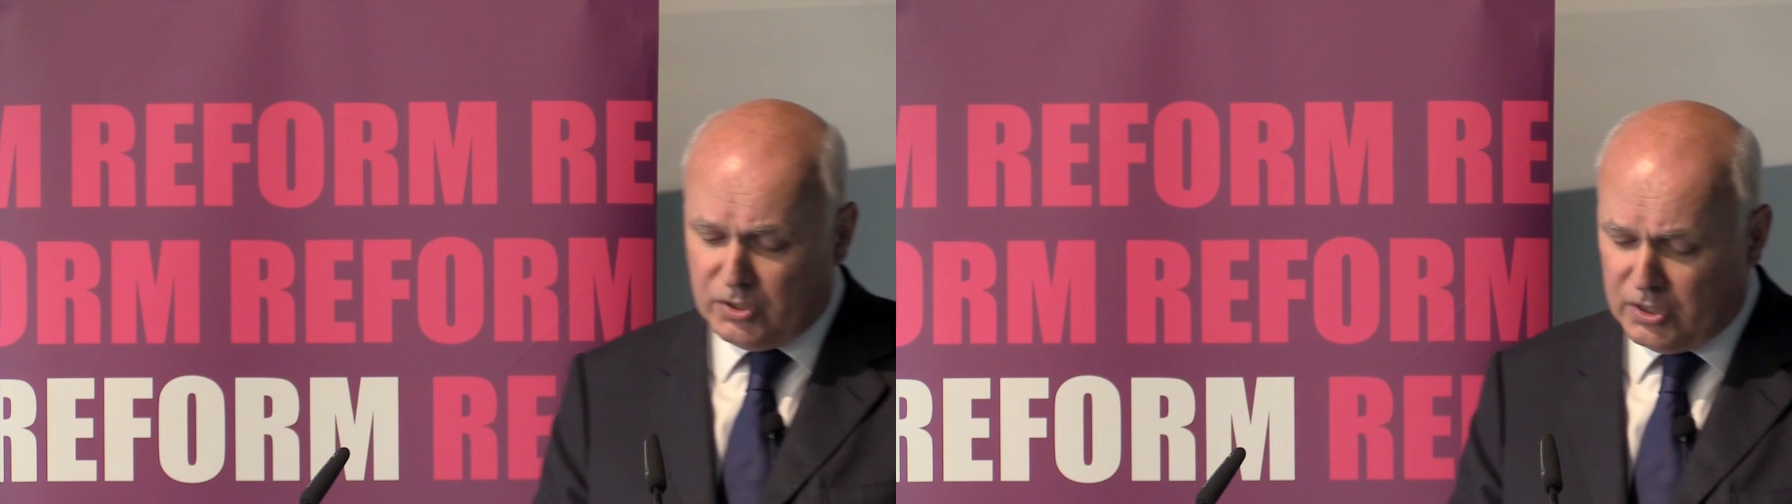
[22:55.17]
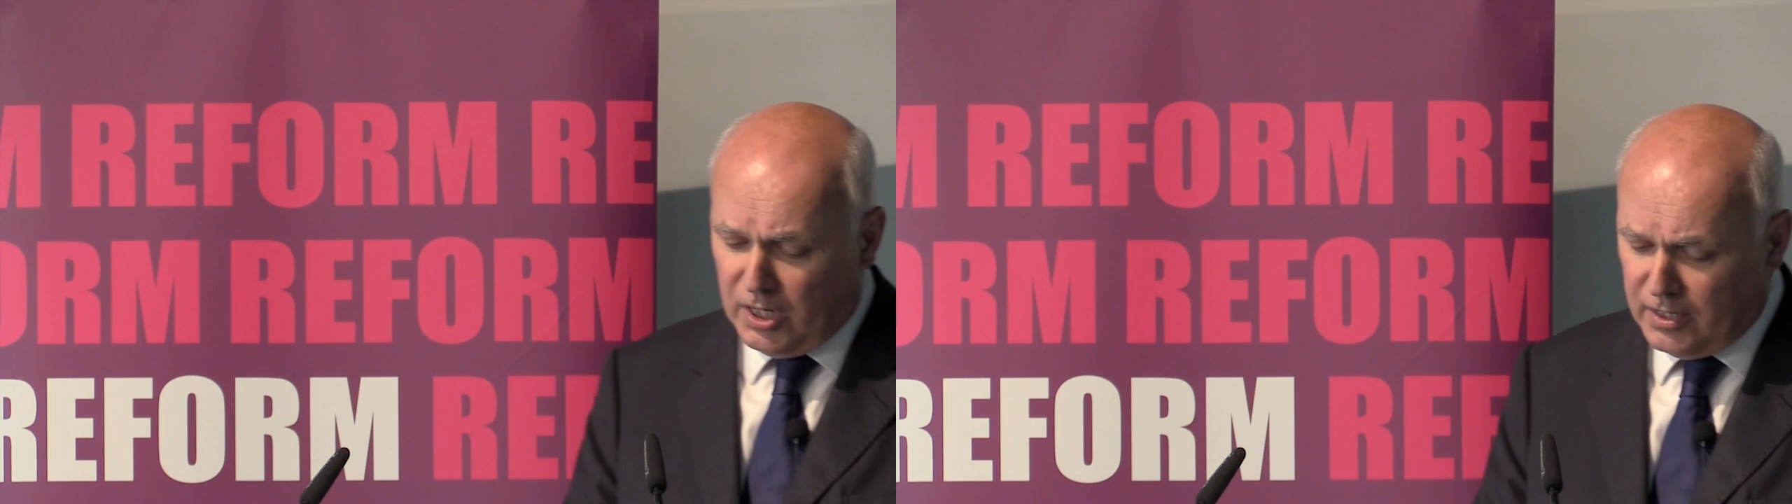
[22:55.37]

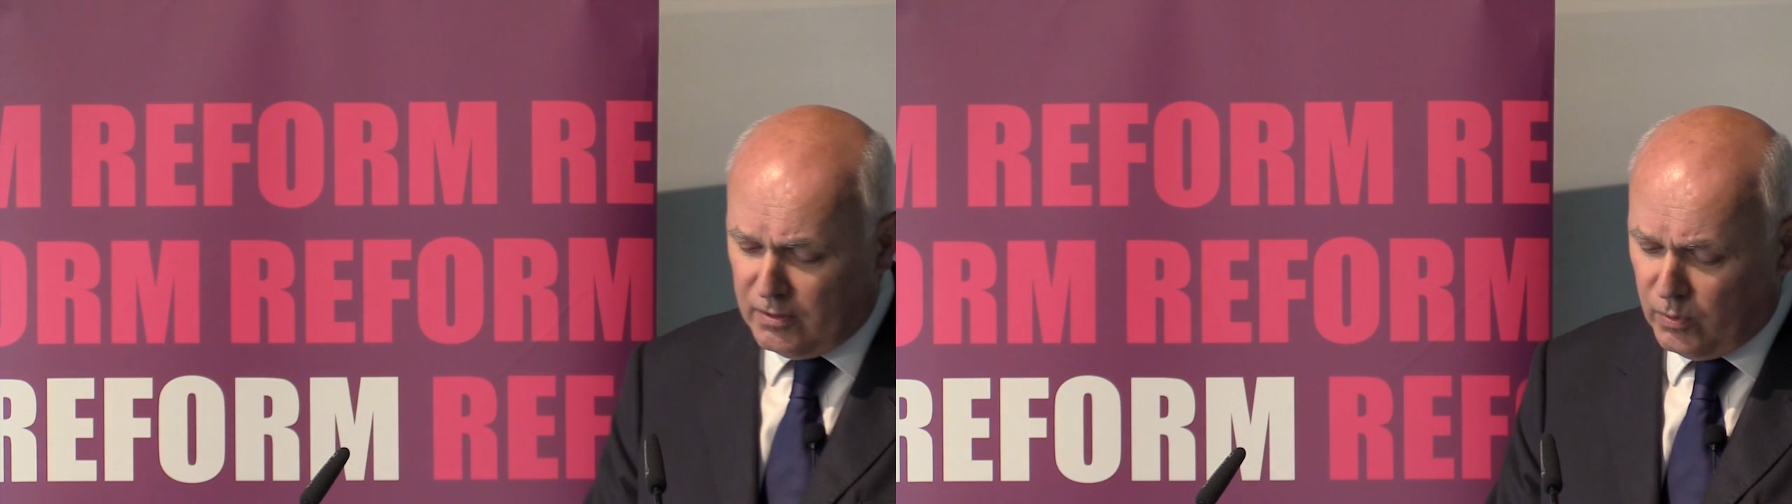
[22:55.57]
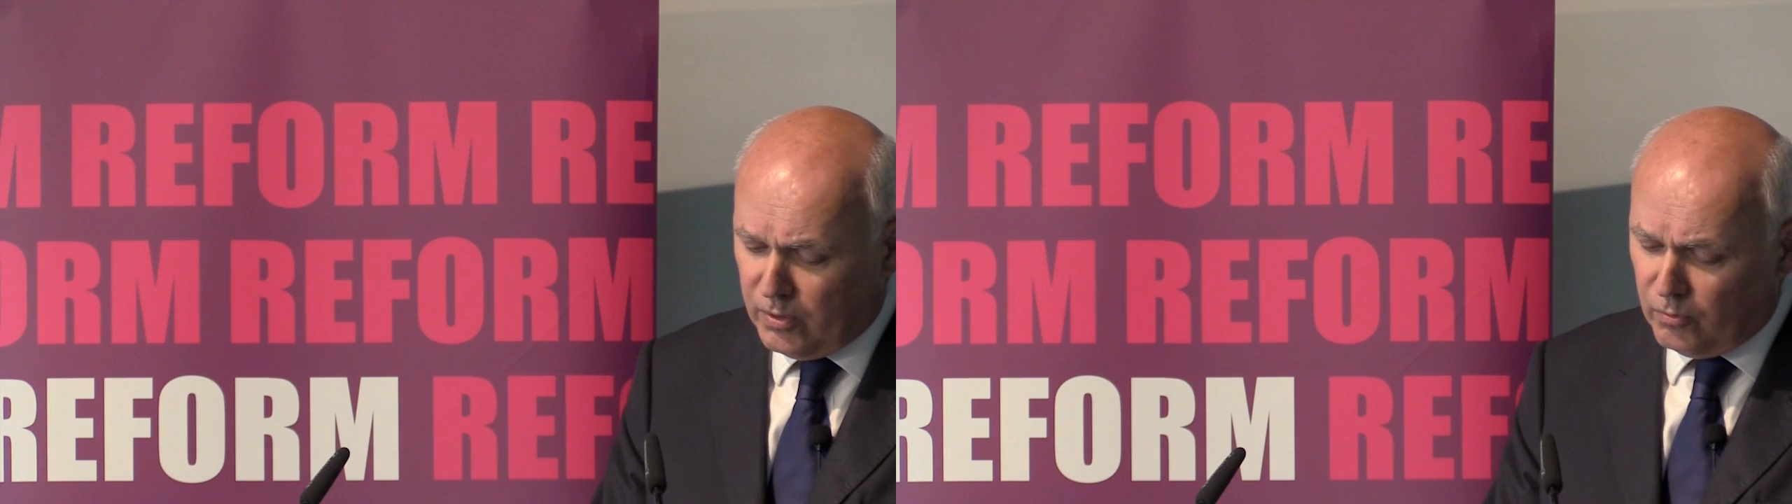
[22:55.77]

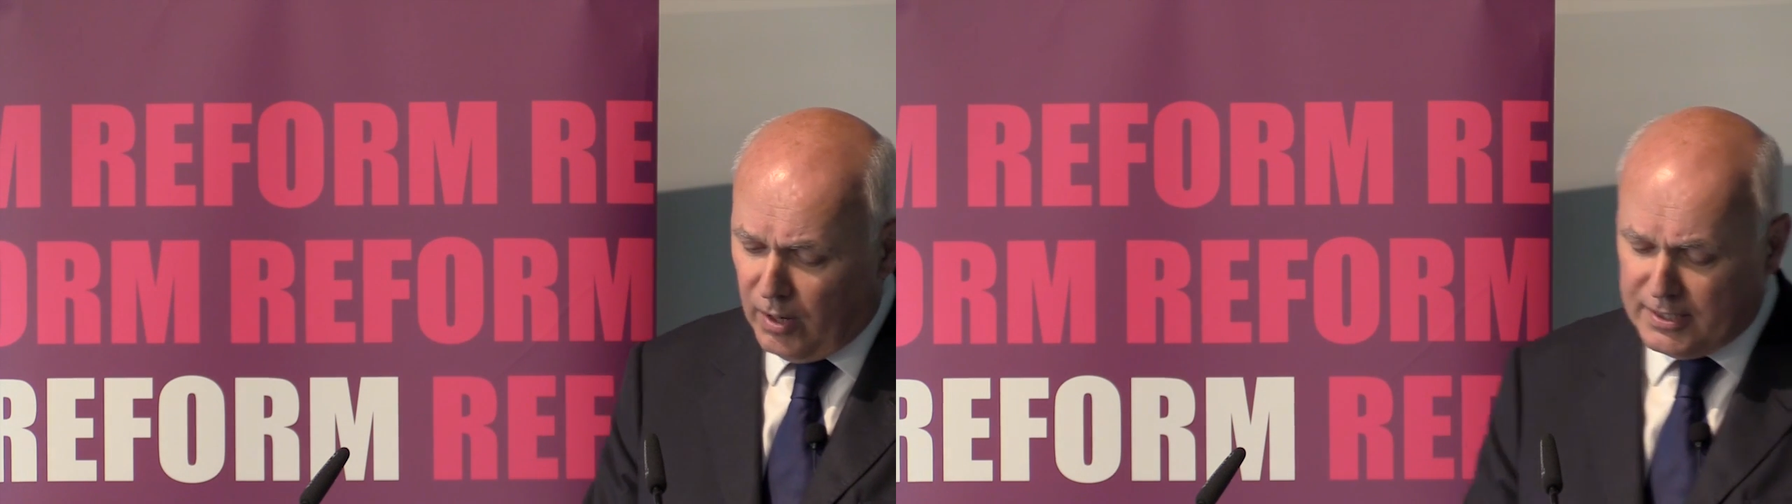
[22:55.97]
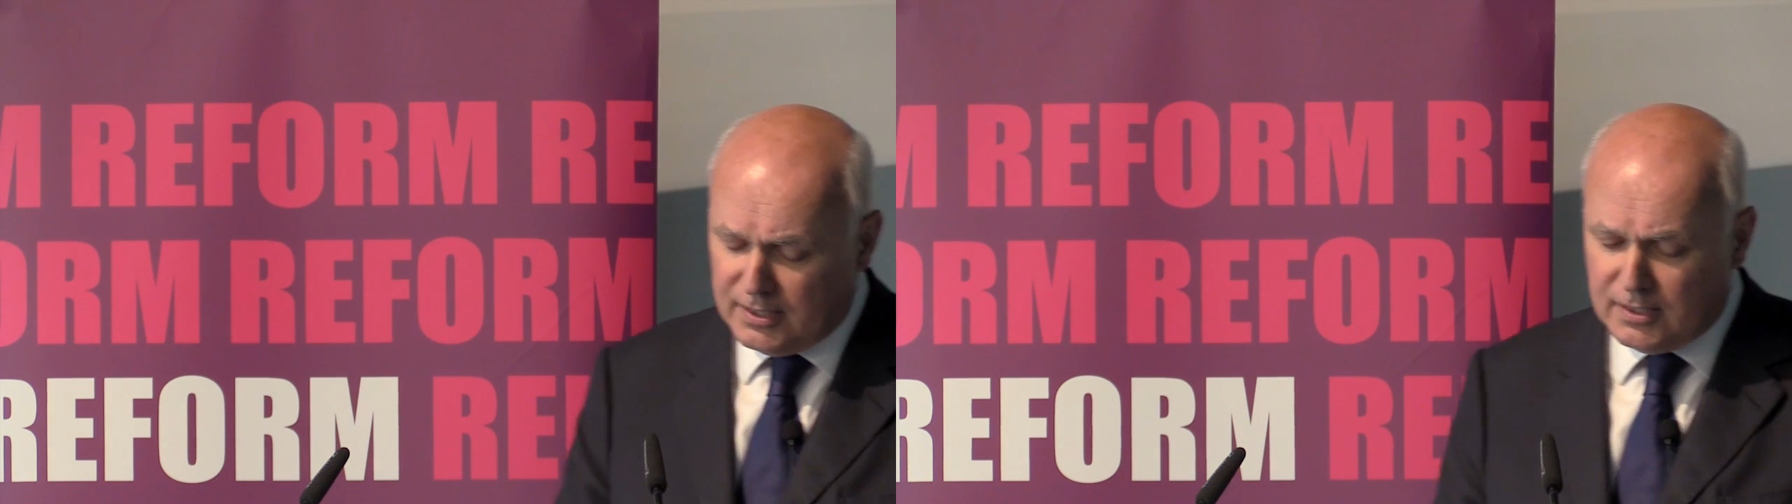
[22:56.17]
designed with the
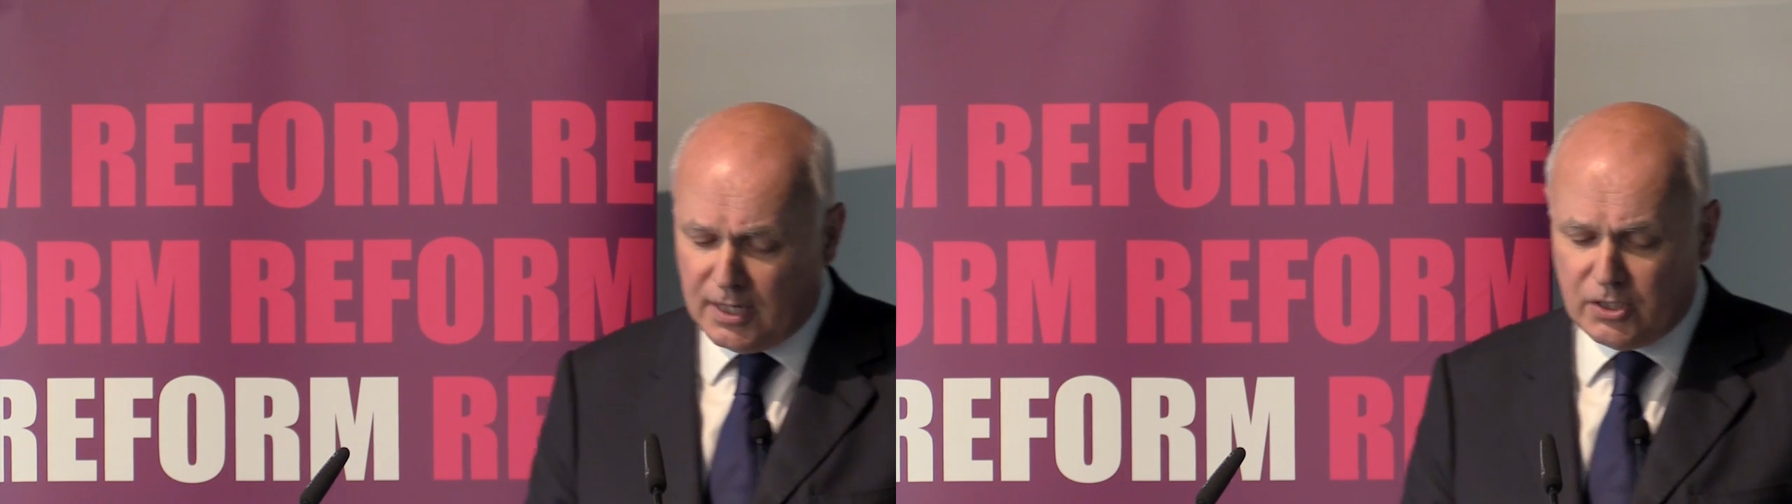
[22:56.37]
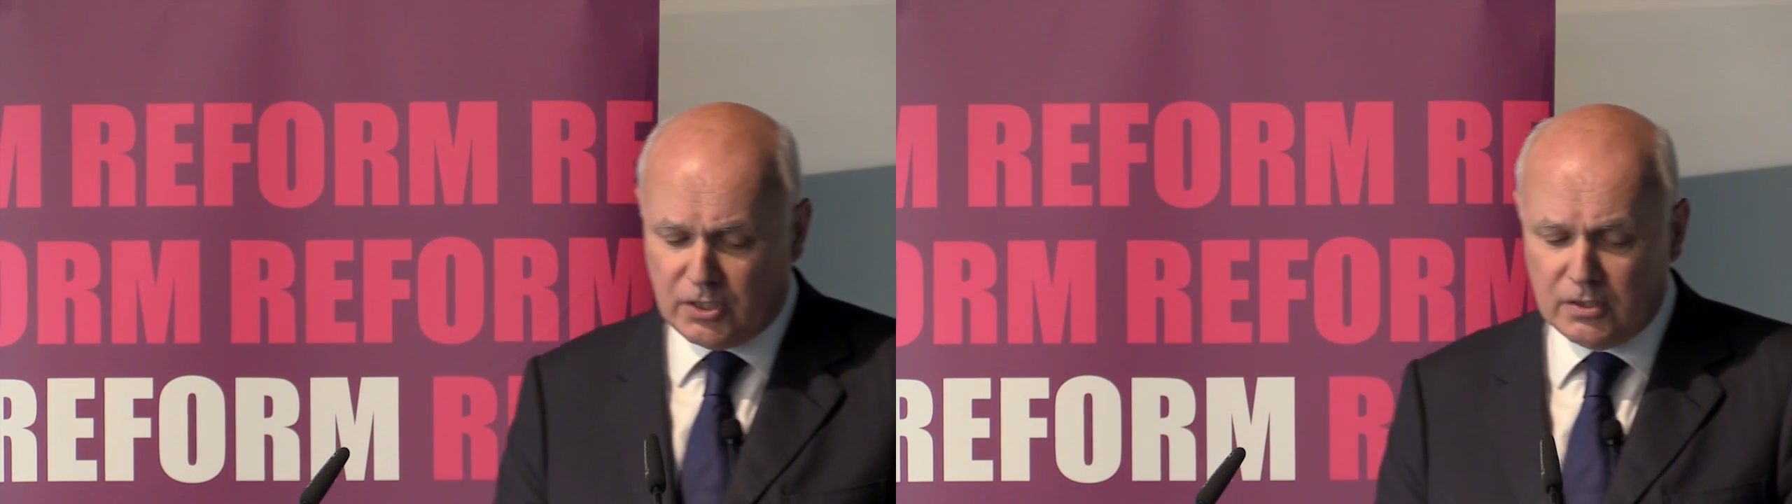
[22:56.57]
right
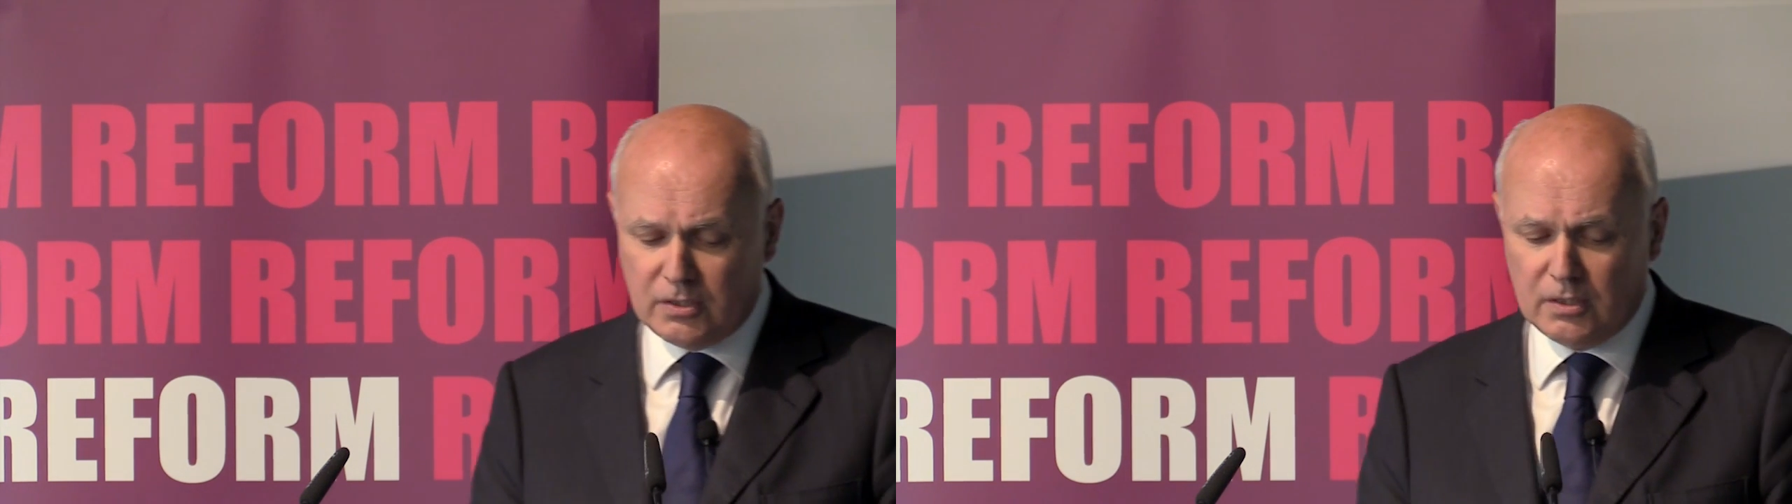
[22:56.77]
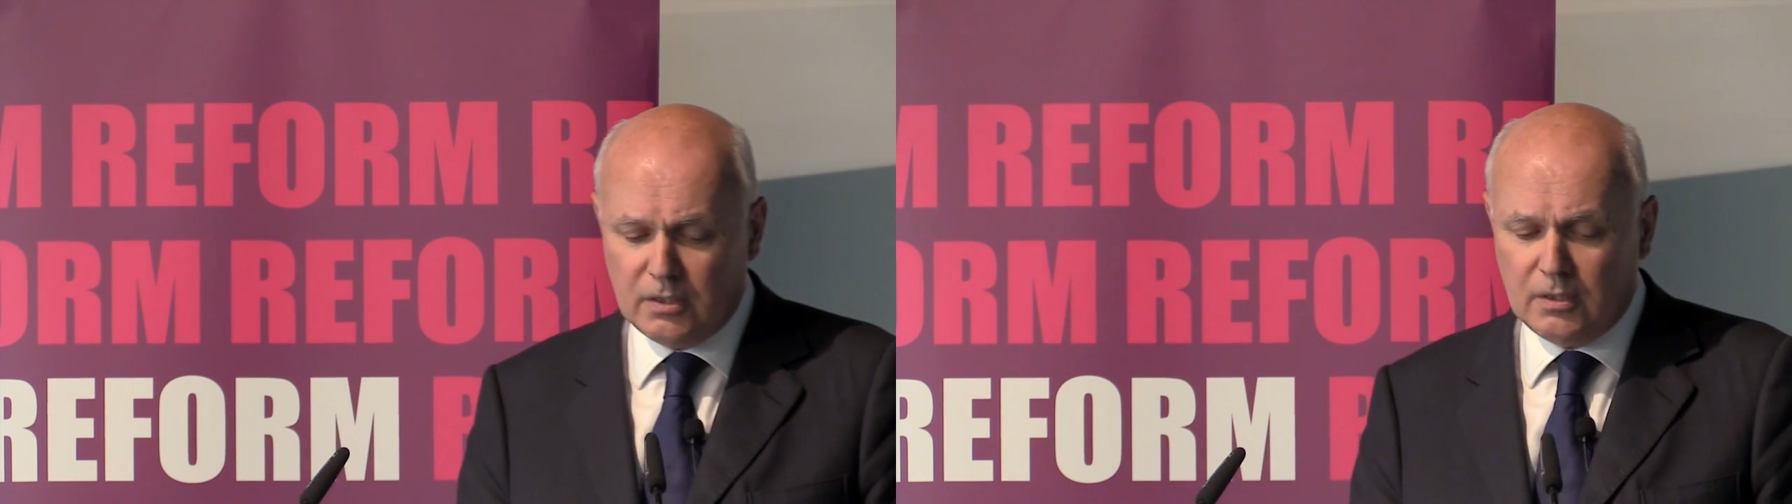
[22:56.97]
intentions